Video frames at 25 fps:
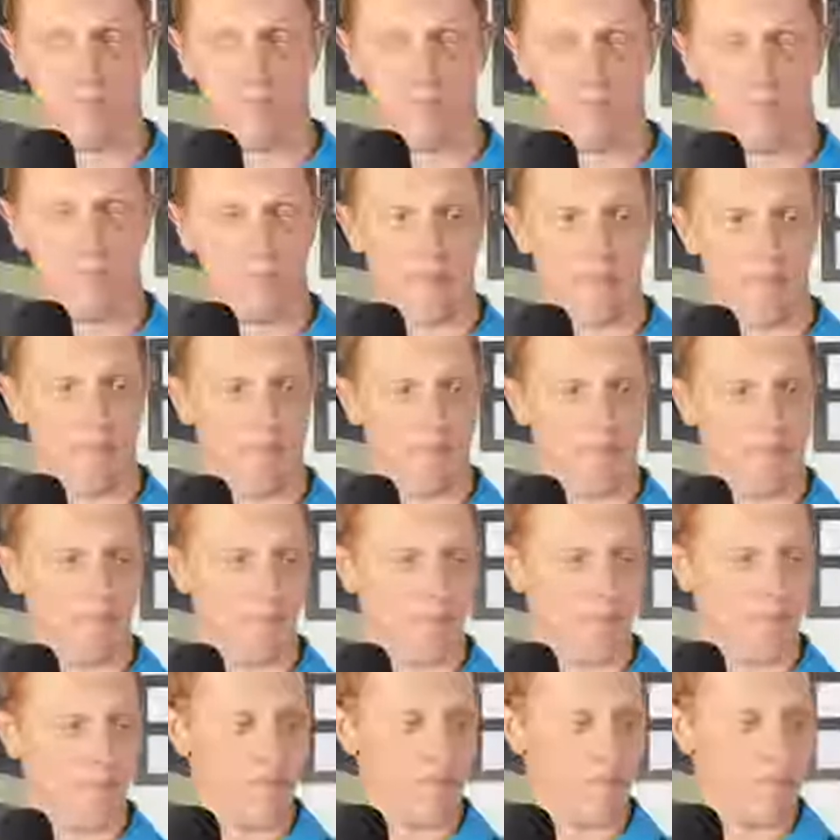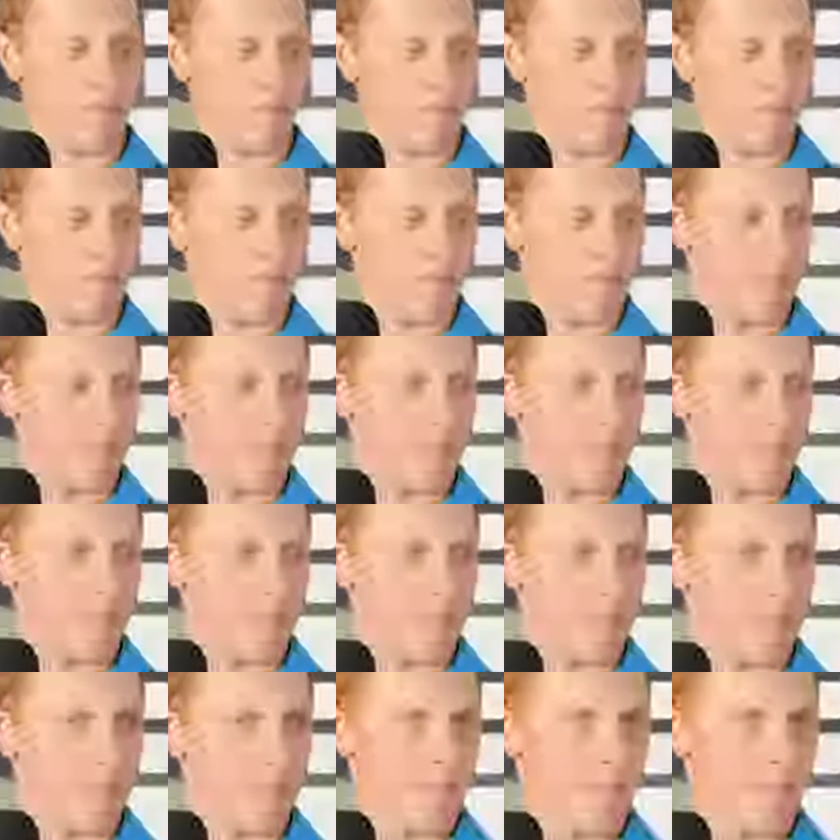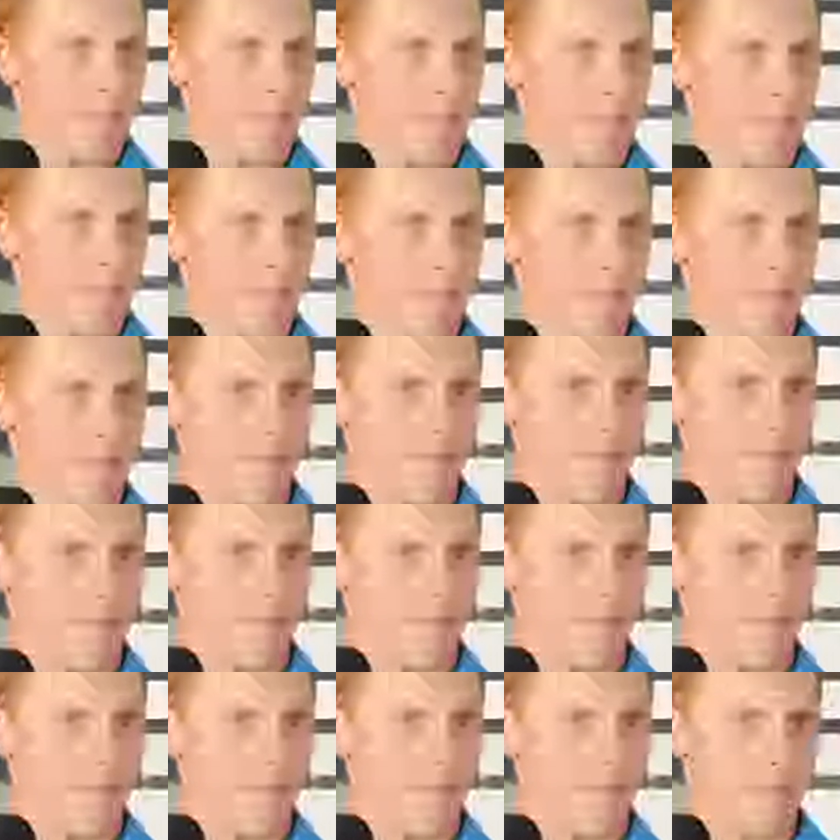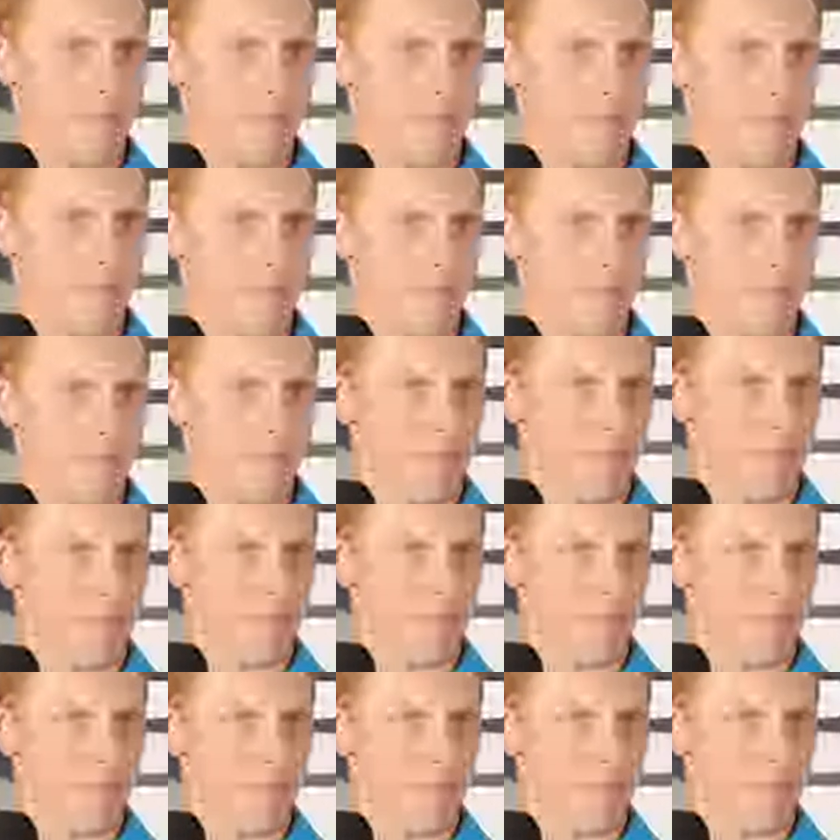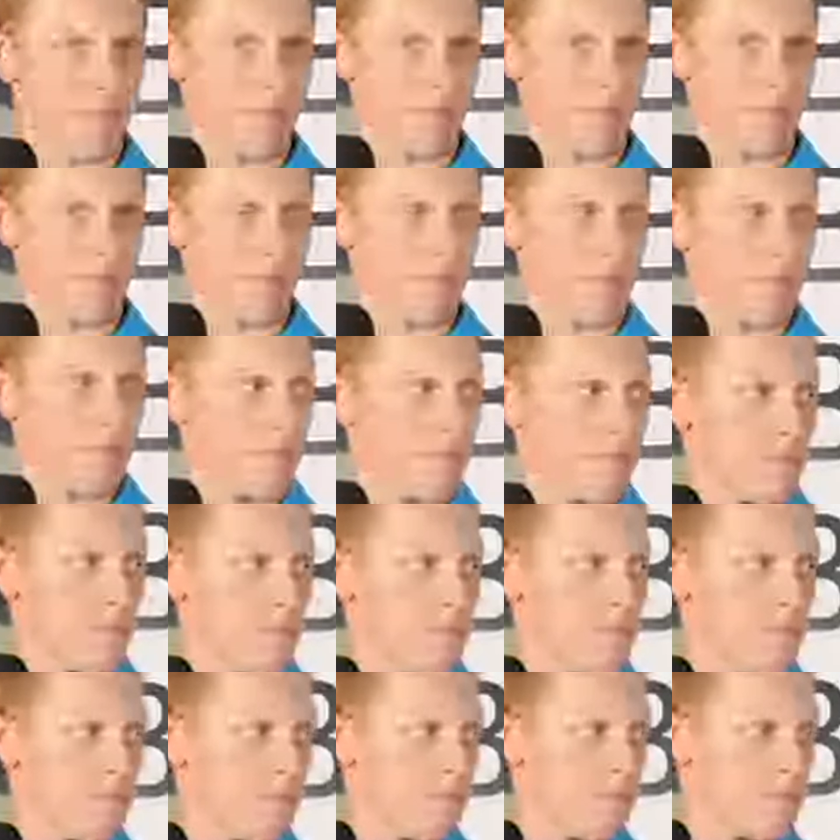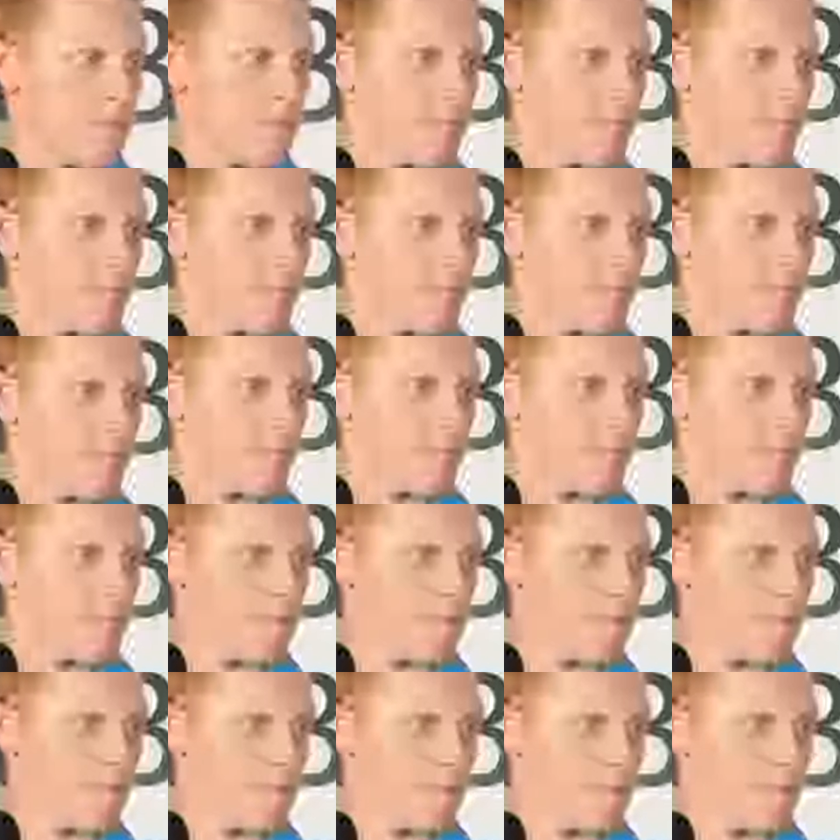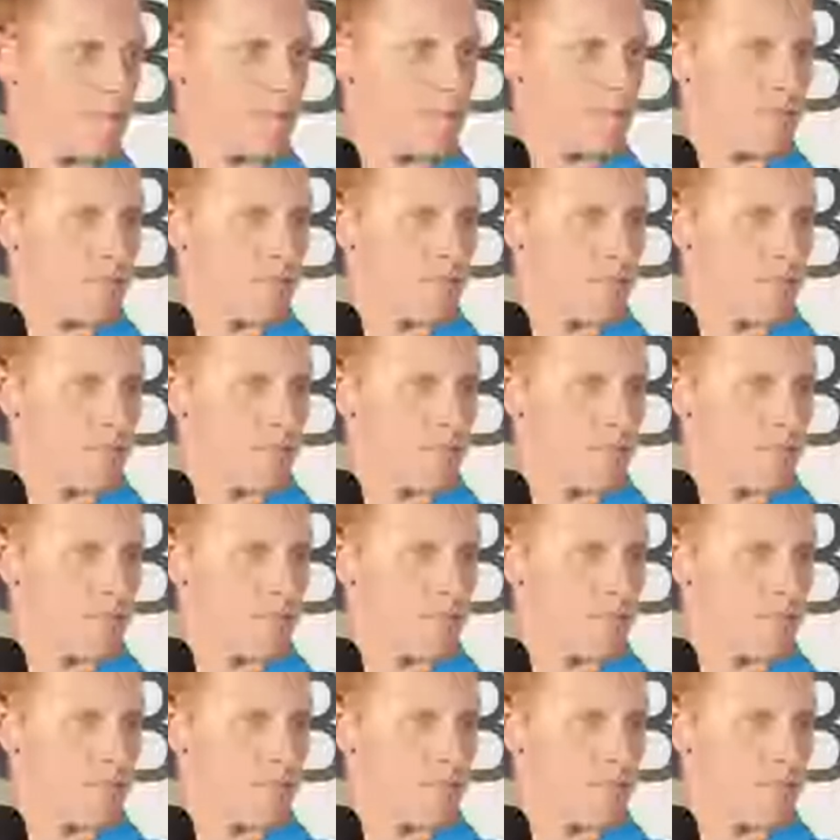[no speech]